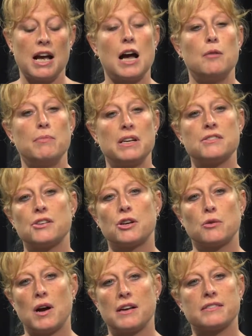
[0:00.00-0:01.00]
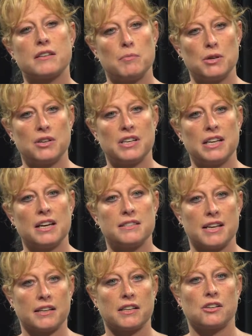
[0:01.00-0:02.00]
at Minnesota West Community and
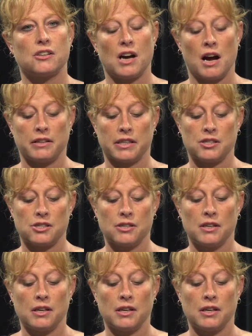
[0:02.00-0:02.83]
Technical College.